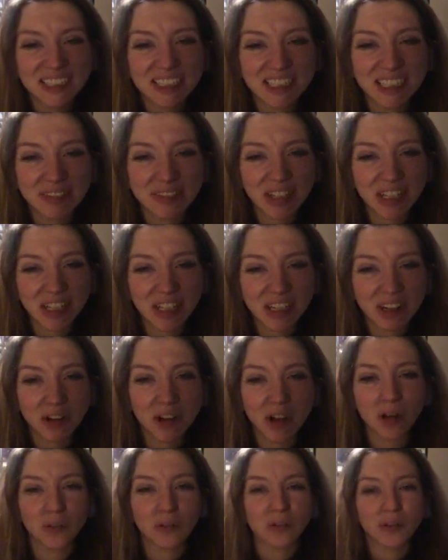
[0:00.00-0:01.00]
Email, I don't.
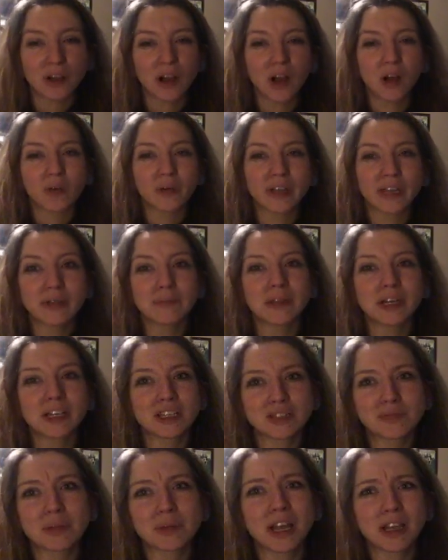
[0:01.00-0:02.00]
Oh,
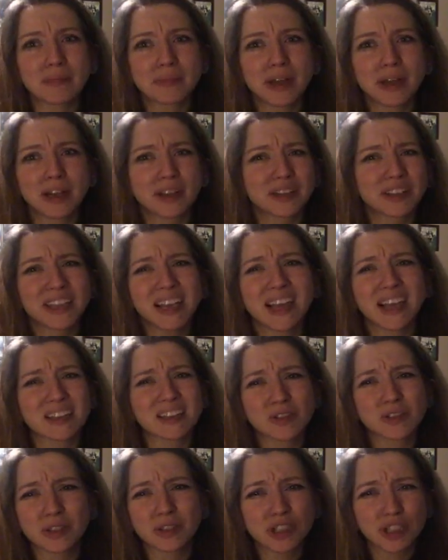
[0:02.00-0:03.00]
email is probably better. Yeah,
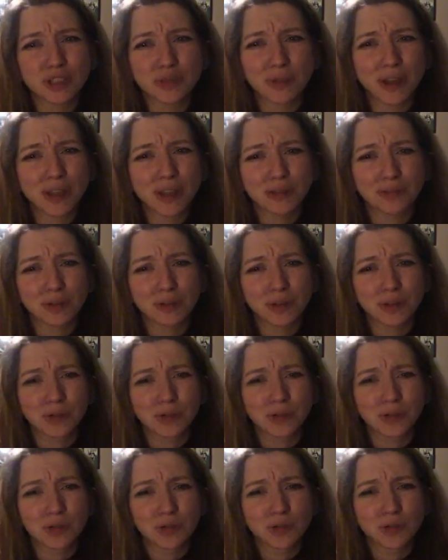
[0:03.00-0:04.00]
so it's just right through
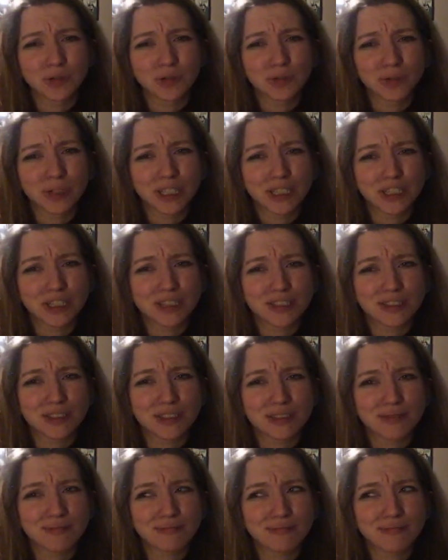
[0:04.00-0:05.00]
Google, which
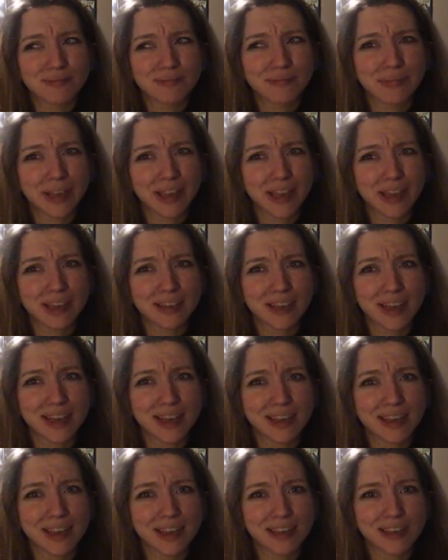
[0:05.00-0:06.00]
is
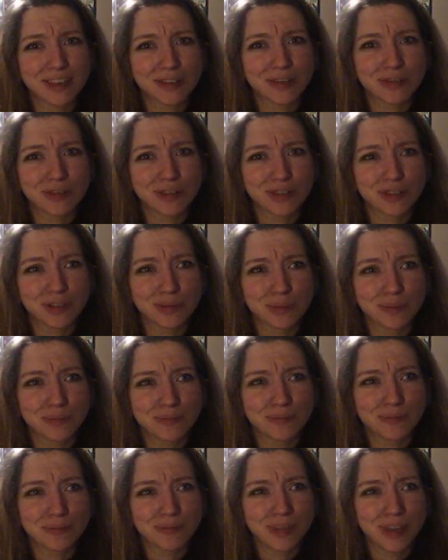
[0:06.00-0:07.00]
AKA
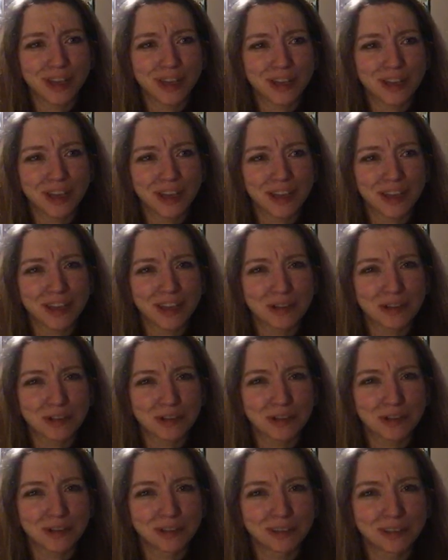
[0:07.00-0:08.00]
YouTube,
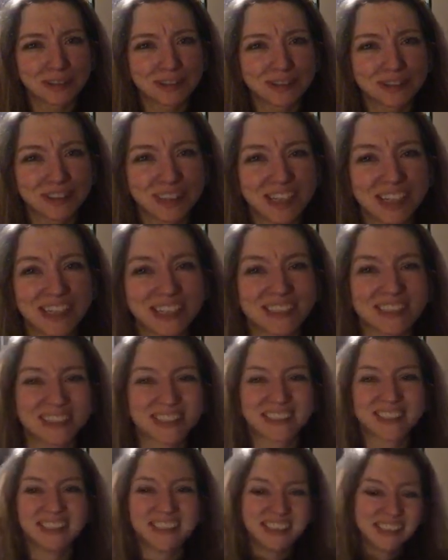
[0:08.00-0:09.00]
AKA Google,
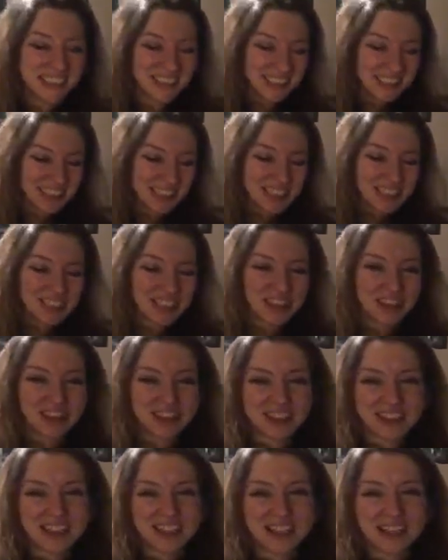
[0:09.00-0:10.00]
right? Because it's
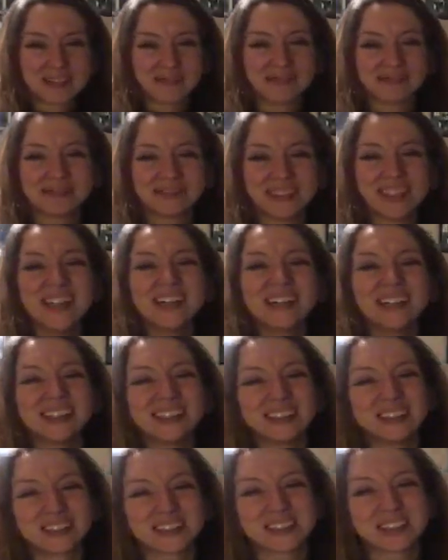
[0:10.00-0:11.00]
all the same.
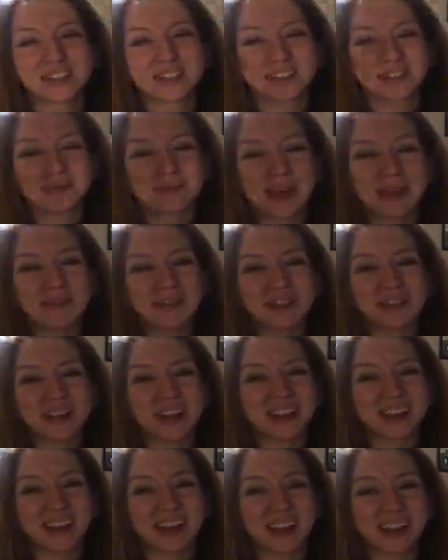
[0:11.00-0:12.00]
So maybe
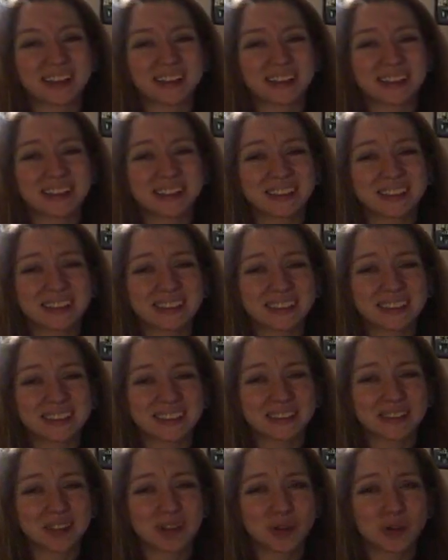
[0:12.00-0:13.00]
try that.
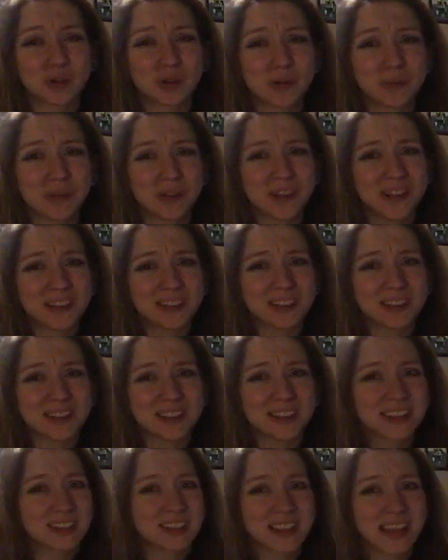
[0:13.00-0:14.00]
Google Plus,
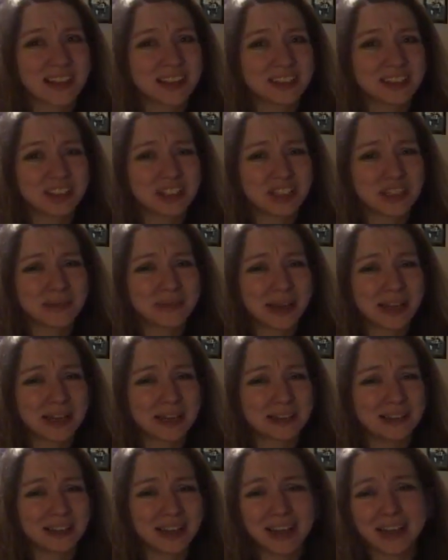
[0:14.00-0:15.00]
isn't that
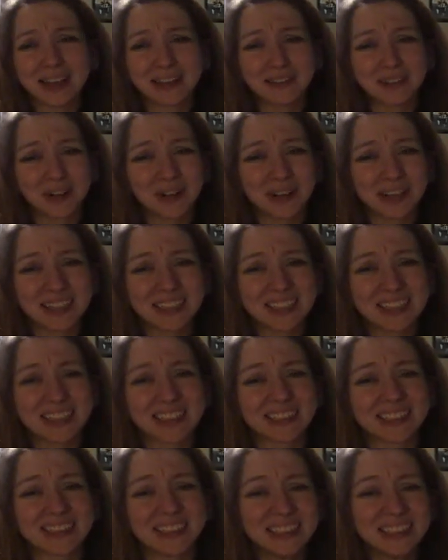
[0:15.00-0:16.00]
Gmail? I have no idea.